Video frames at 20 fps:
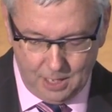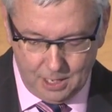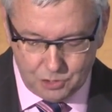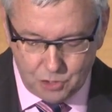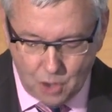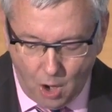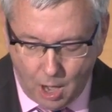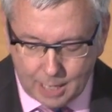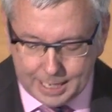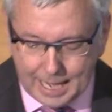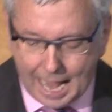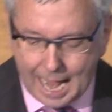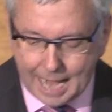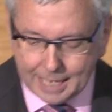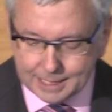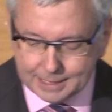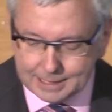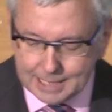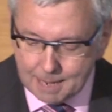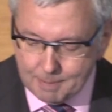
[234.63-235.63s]
not
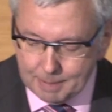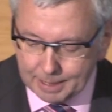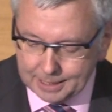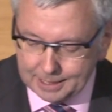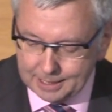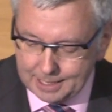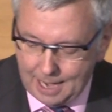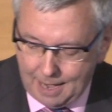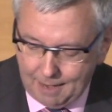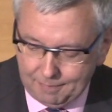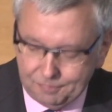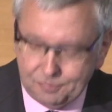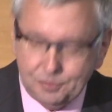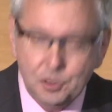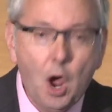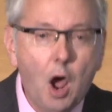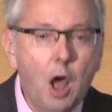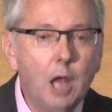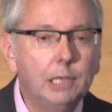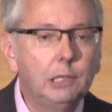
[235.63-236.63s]
academic enough,
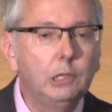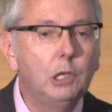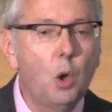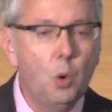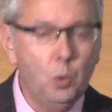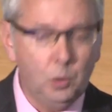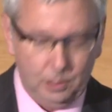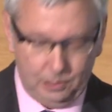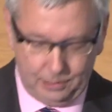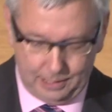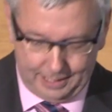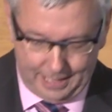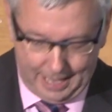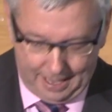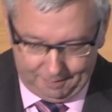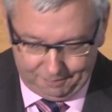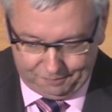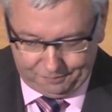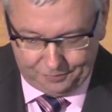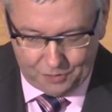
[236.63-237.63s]
not local
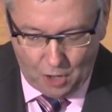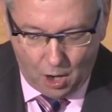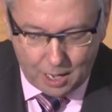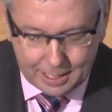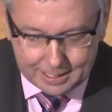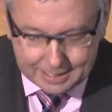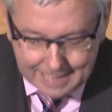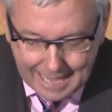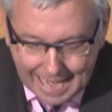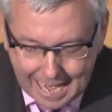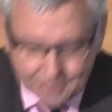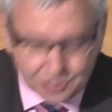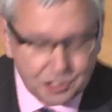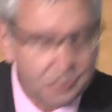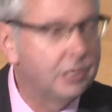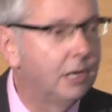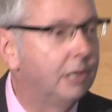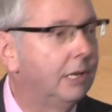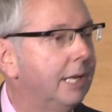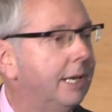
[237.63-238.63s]
enough, not
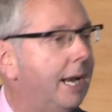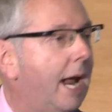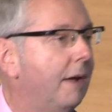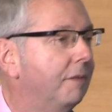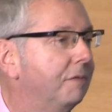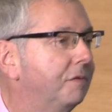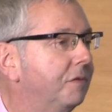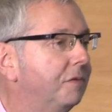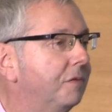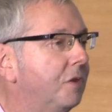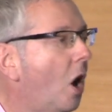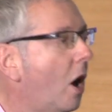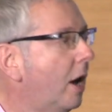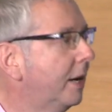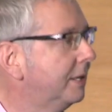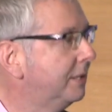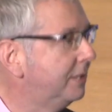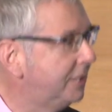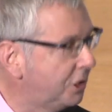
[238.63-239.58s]
national enough, not